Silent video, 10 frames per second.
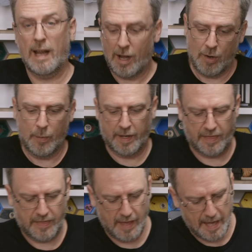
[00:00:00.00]
now
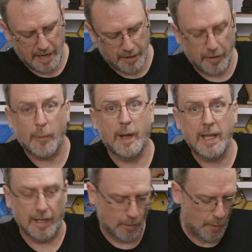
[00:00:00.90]
with that out of the
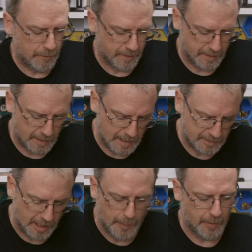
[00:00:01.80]
way, and hopefully the
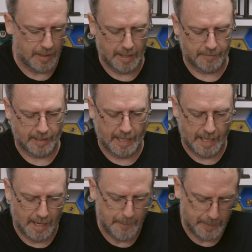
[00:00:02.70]
last time I'm going to have to
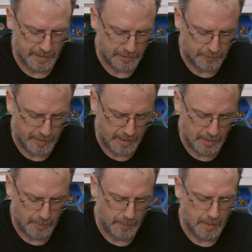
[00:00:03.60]
get up in this
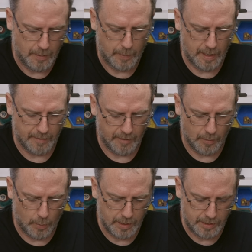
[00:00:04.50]
video, we have our
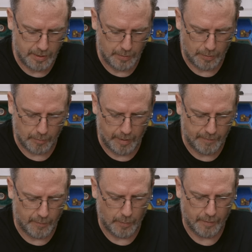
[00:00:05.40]
1, 2, 3,
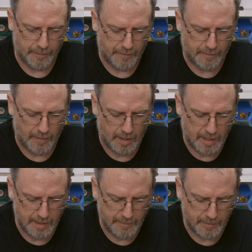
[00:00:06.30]
4,
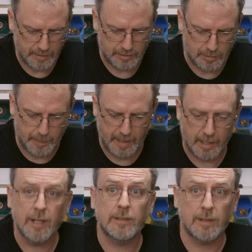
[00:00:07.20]
5
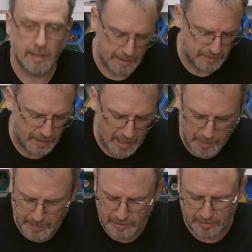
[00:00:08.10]
speakers. Let's get
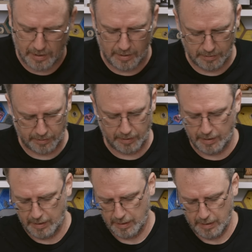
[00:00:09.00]
them installed.
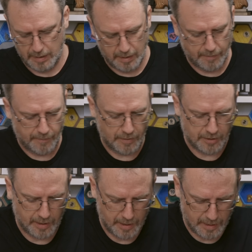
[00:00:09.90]

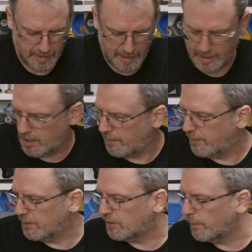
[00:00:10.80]
First, I'm going to take off
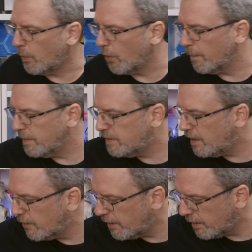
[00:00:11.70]
this support
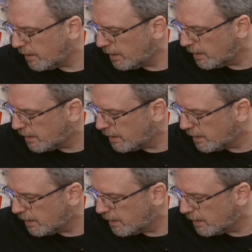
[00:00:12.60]
material,